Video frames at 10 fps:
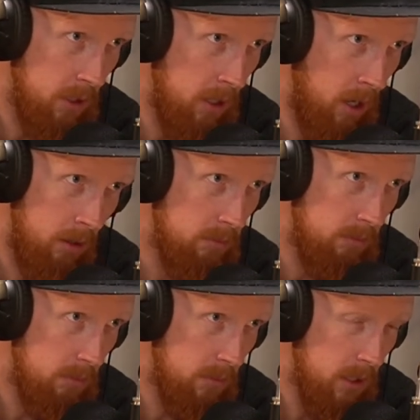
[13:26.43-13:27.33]
You know,
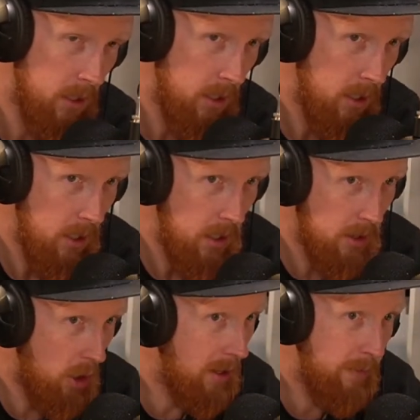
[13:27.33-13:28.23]

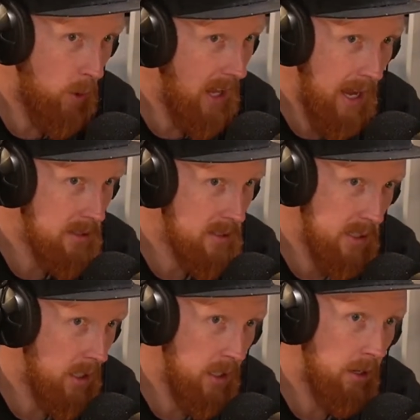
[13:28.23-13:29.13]
30, 40 houses
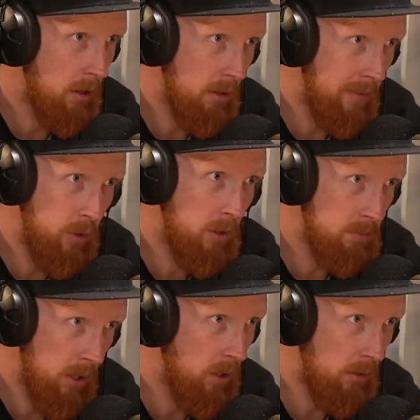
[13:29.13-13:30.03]
a year if you can
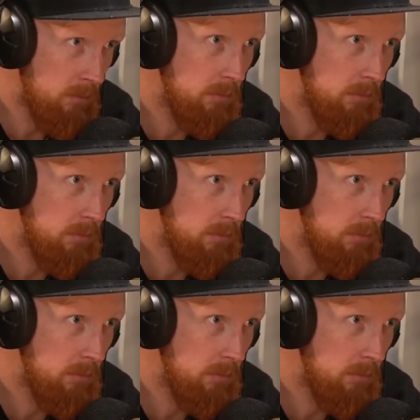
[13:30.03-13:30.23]
build them.